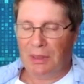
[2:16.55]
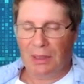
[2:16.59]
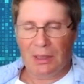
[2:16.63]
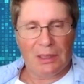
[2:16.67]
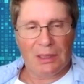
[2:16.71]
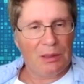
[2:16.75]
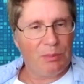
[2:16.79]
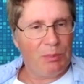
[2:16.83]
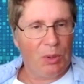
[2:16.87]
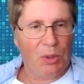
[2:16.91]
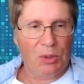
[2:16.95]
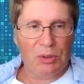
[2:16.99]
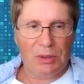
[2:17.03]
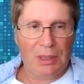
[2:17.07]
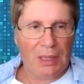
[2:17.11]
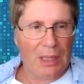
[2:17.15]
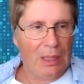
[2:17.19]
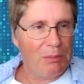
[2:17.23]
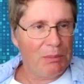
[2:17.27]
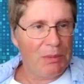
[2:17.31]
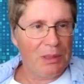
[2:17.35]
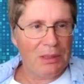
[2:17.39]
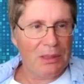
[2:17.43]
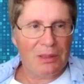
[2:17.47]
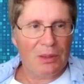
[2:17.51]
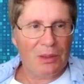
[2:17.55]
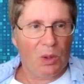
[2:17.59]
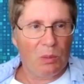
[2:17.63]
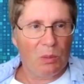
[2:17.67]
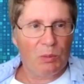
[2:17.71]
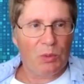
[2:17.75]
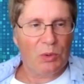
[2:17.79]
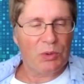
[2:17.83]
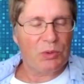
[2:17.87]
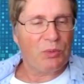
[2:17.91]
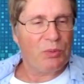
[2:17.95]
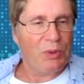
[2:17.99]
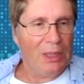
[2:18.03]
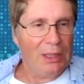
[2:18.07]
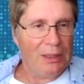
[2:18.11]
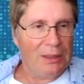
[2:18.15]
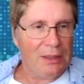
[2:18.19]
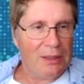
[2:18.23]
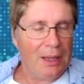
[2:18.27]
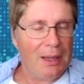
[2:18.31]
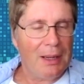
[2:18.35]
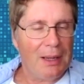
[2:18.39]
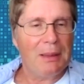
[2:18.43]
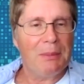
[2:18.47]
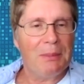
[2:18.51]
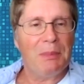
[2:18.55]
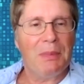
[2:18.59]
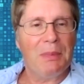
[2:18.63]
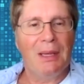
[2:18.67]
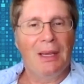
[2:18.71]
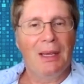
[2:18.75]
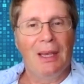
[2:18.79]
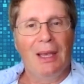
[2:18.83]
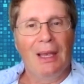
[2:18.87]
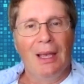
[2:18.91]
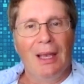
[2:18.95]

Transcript: the response time is almost real time.